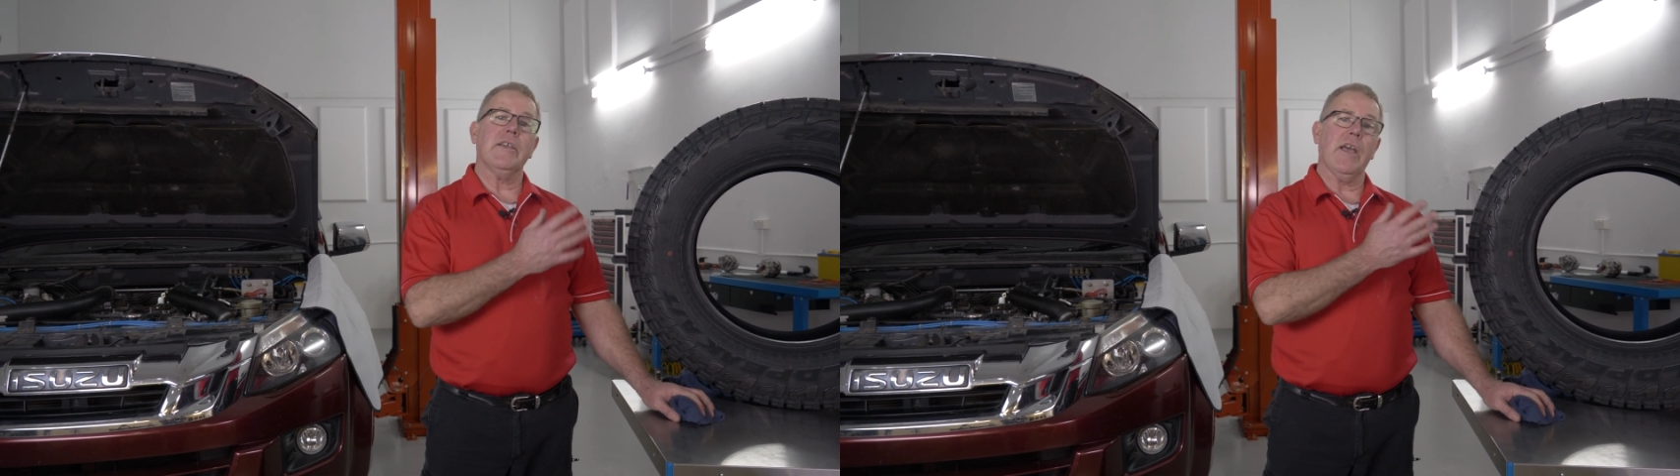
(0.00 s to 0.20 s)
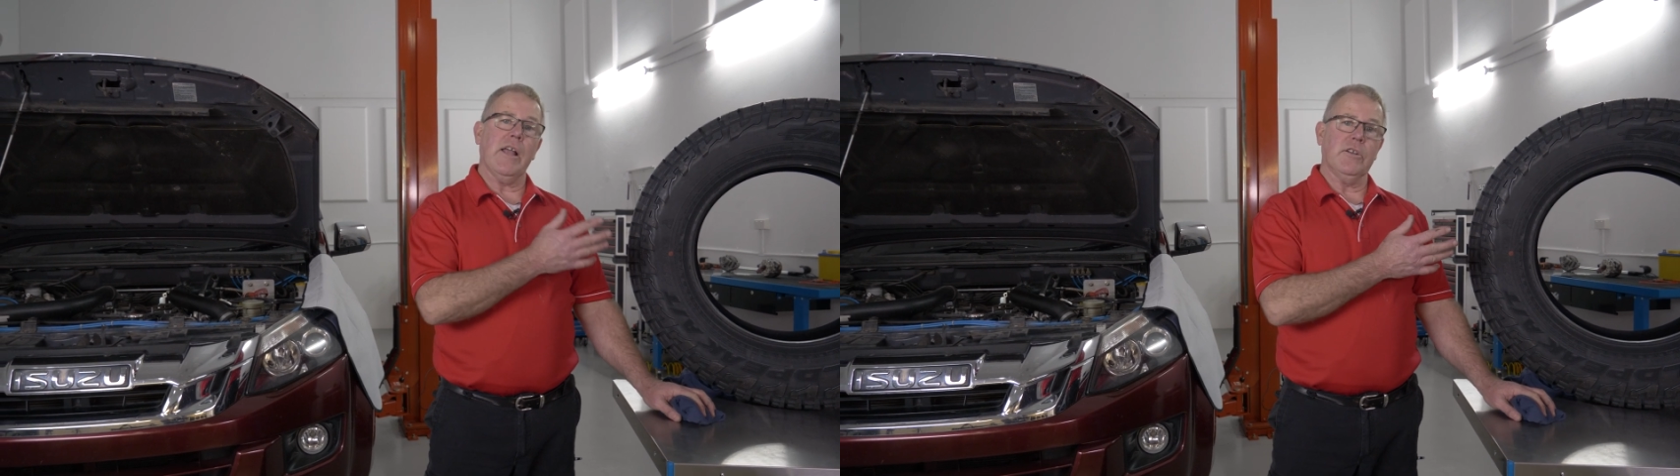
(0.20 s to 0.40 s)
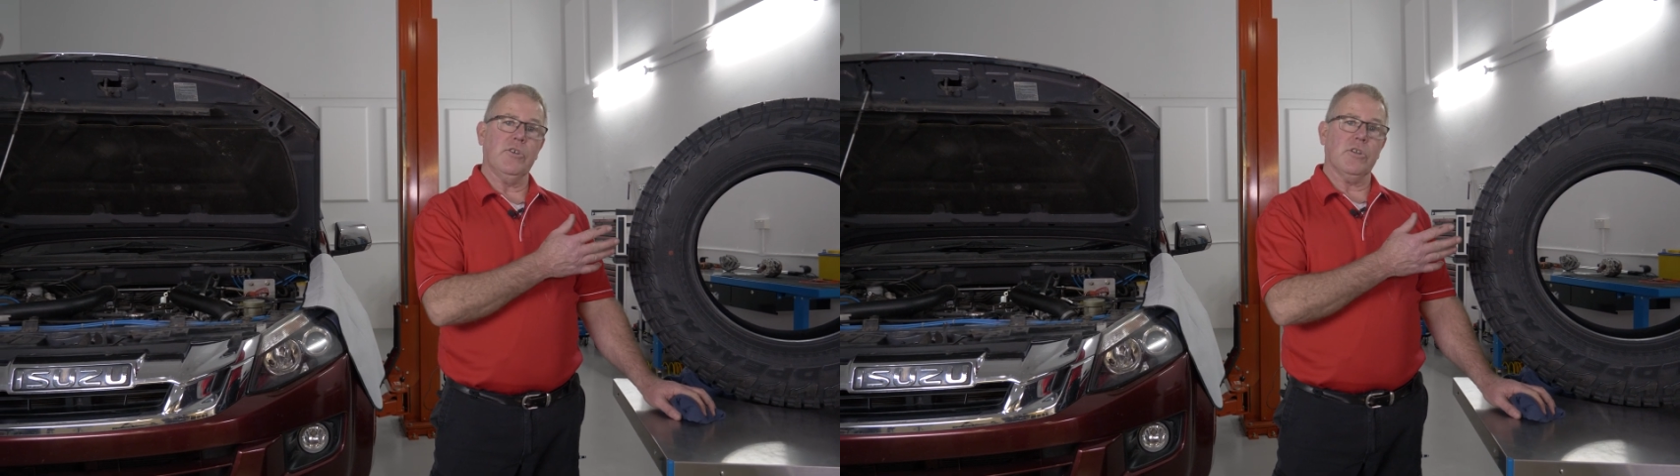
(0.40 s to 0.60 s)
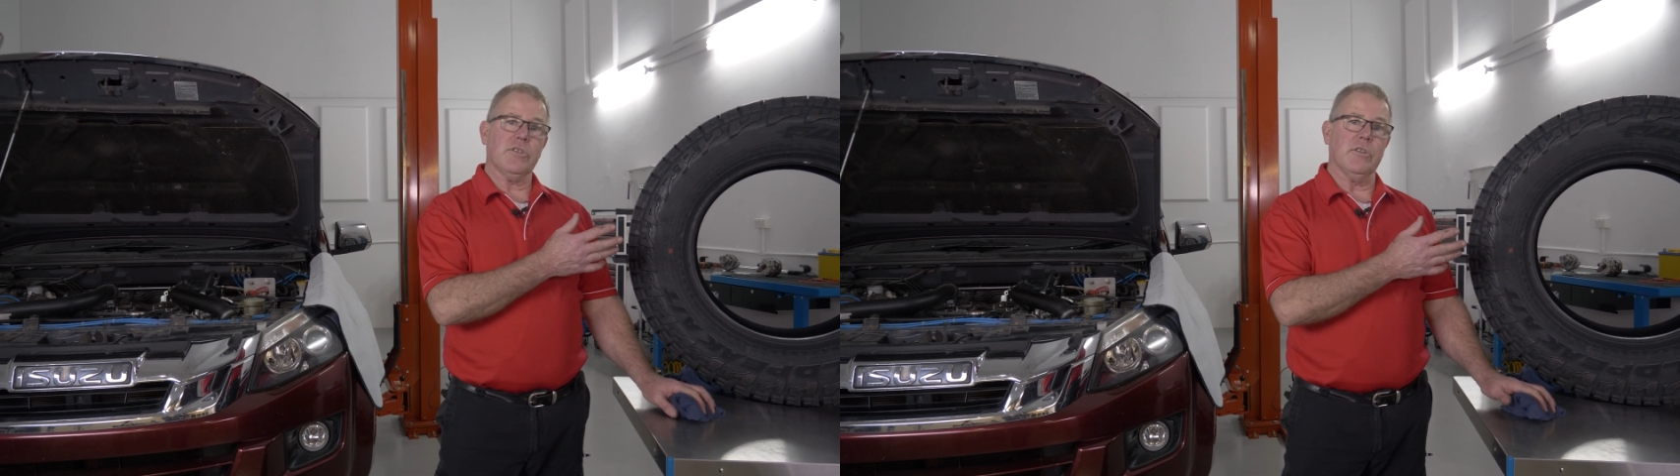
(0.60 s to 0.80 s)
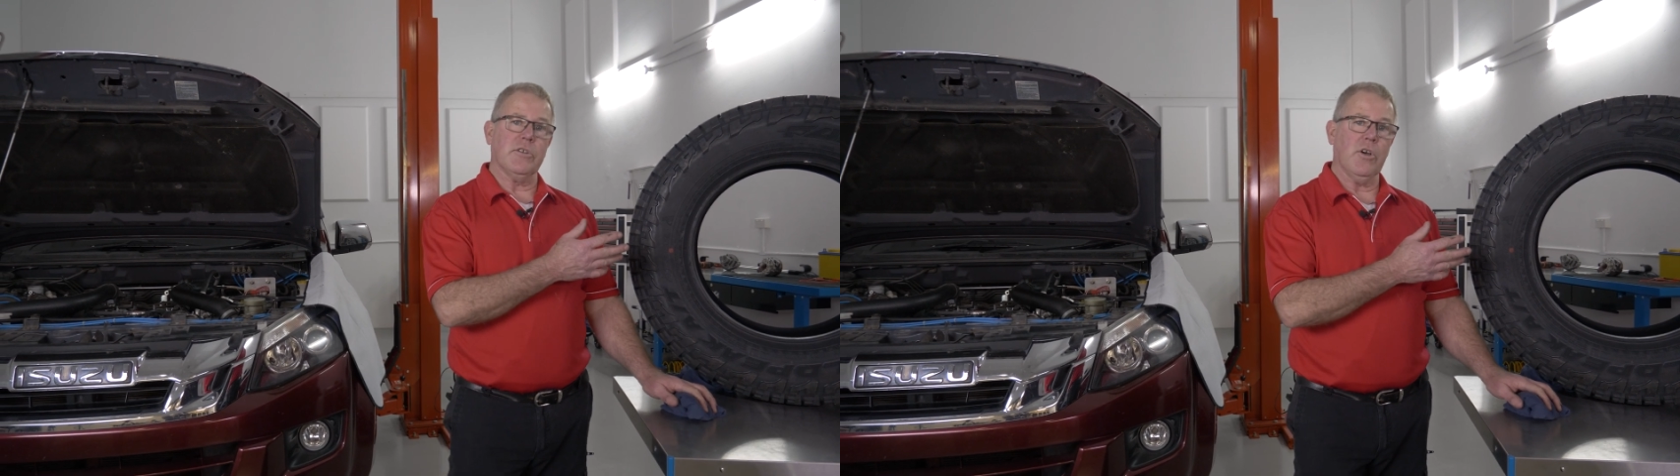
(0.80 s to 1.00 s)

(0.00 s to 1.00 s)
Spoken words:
the coloured dots on the